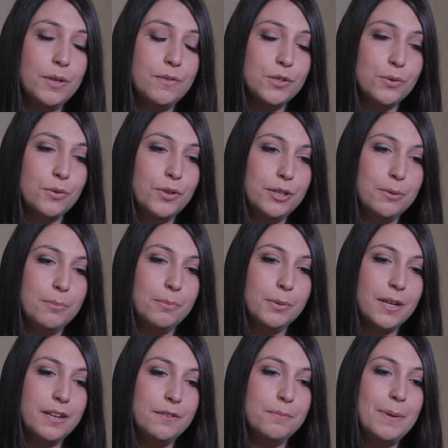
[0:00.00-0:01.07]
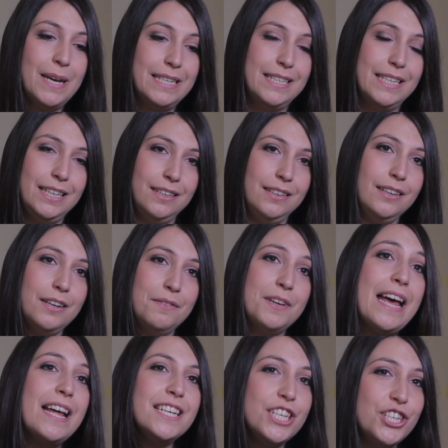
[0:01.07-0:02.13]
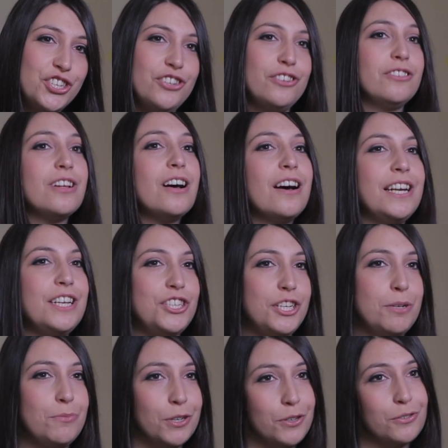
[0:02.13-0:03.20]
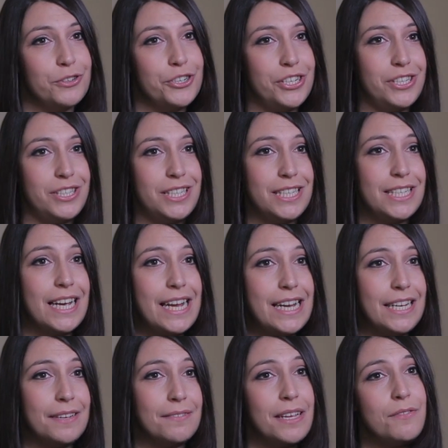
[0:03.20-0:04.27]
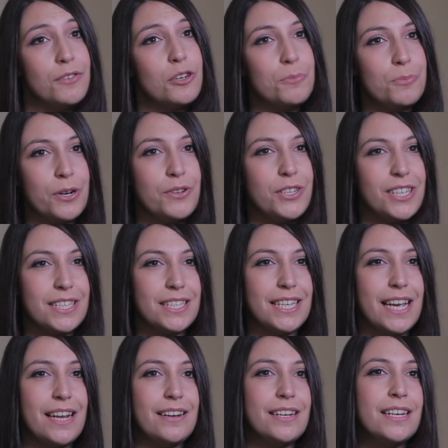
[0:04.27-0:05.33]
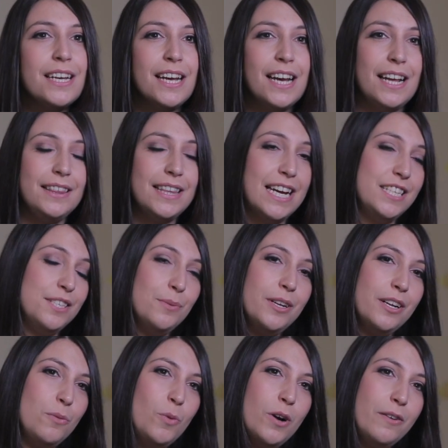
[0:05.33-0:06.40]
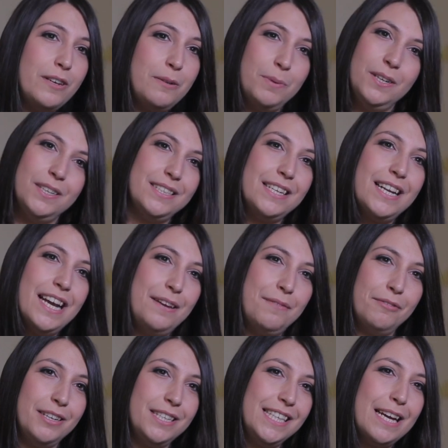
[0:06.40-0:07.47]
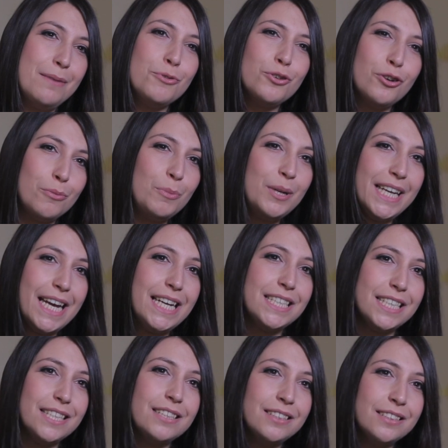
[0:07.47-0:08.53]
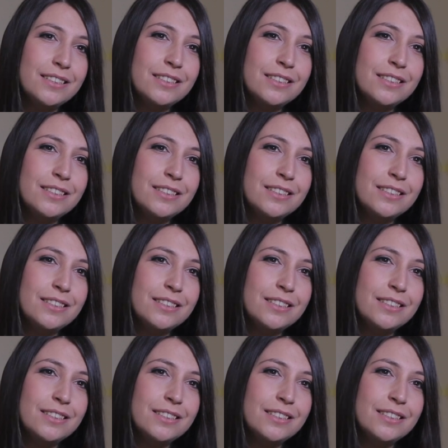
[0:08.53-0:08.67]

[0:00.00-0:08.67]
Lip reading: We've taught them kind of basic kind of additional hygiene precautions to take if they've got broken skin, and that's when I worry, because I'd hate for it to get more complicated.